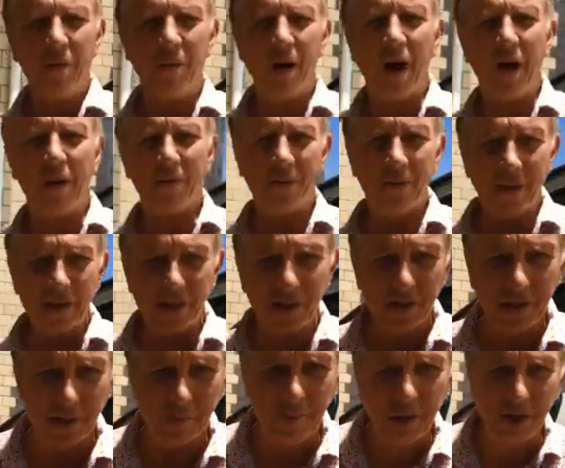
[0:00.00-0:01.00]
Well, this
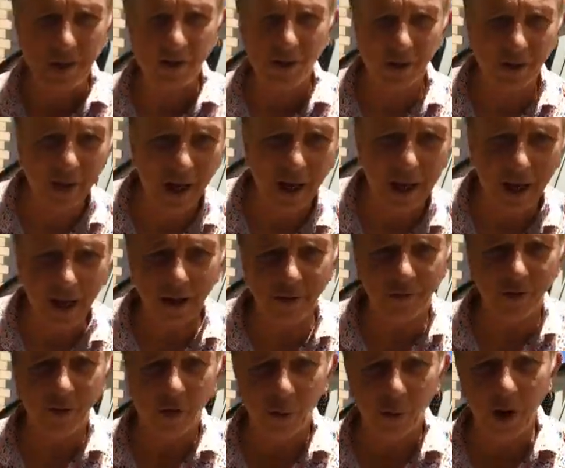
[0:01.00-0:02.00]
is the piece I'd cut out
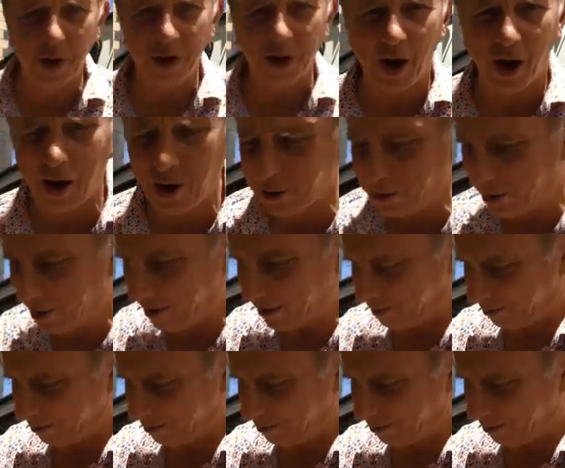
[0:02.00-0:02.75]
for the window.